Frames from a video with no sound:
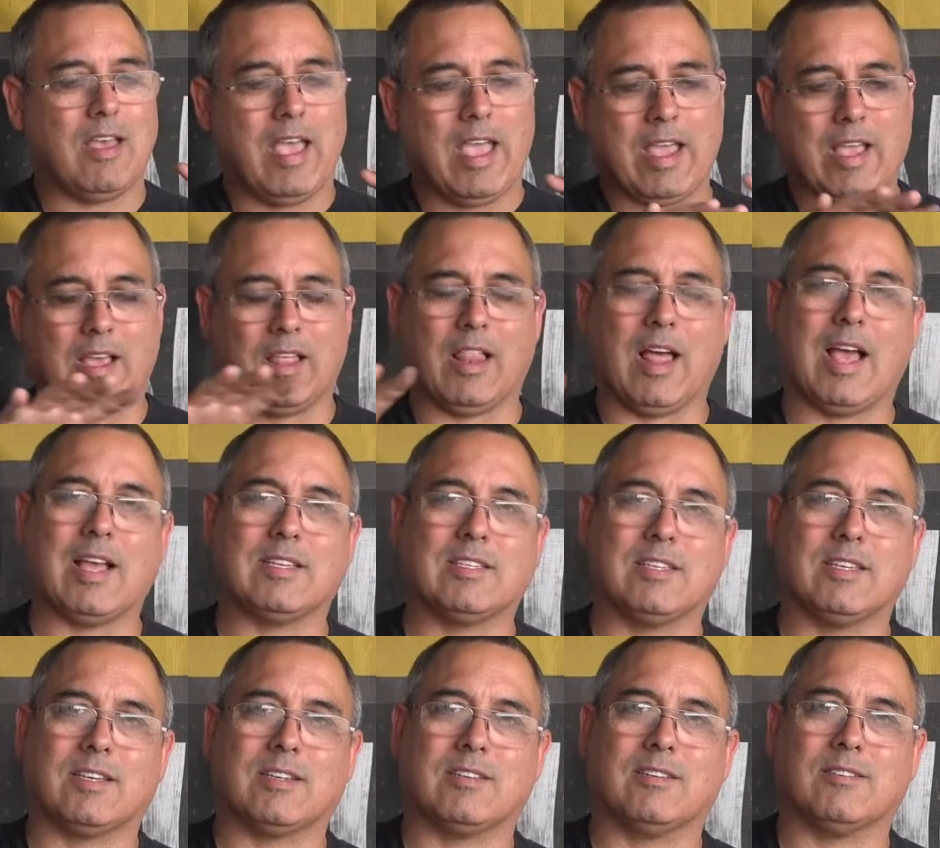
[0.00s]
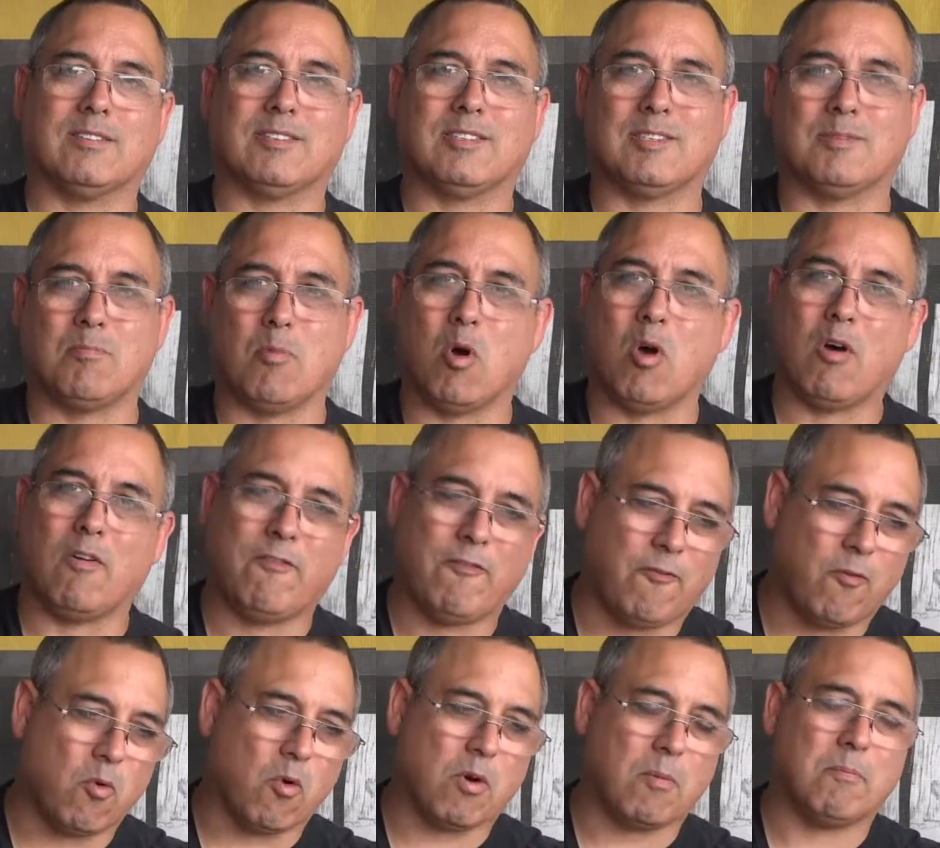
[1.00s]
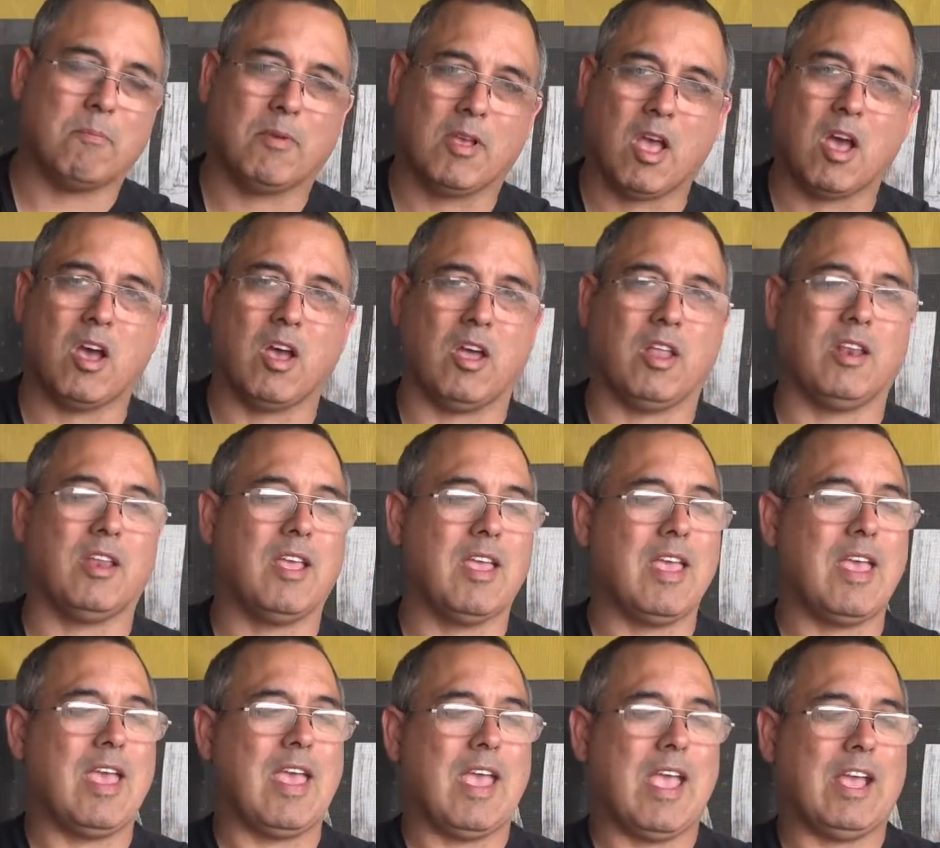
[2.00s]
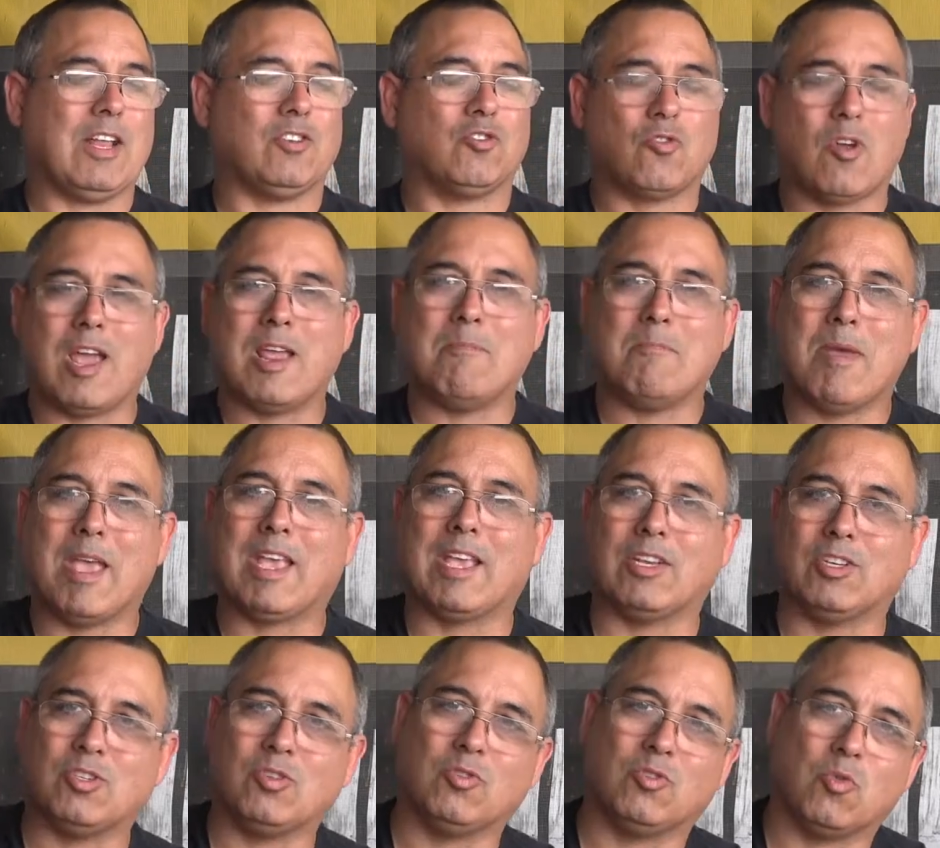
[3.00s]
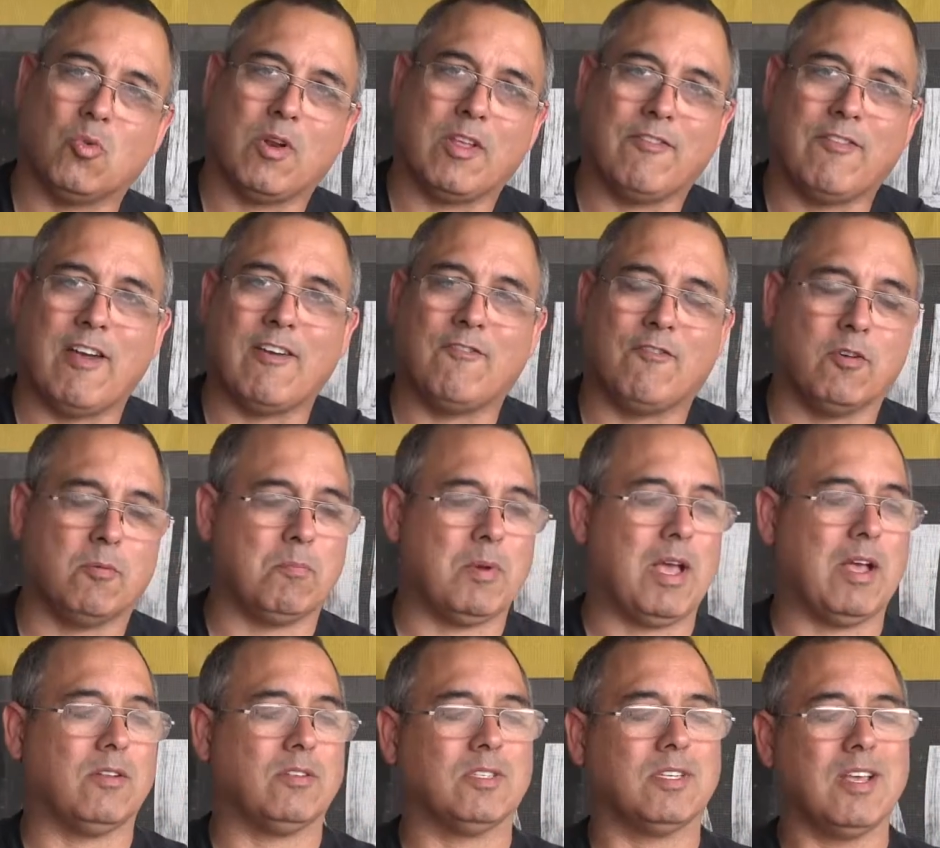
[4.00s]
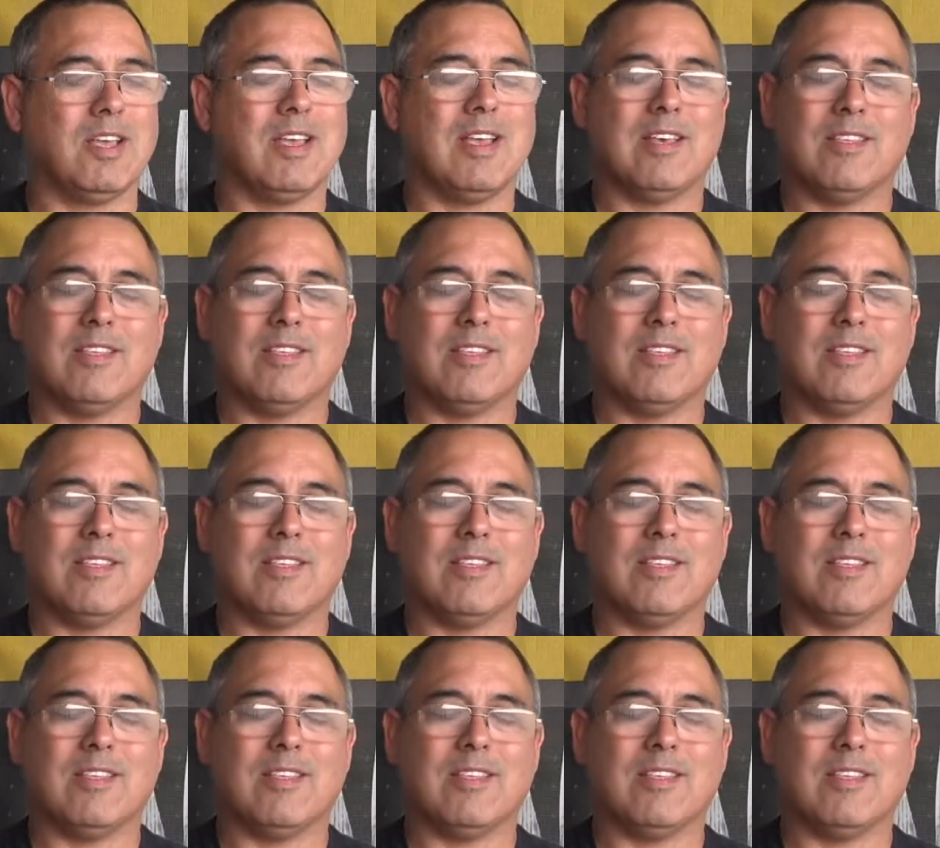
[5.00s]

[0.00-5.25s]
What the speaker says: a classic small form gun and try and make it shoot 25 foot-pounds.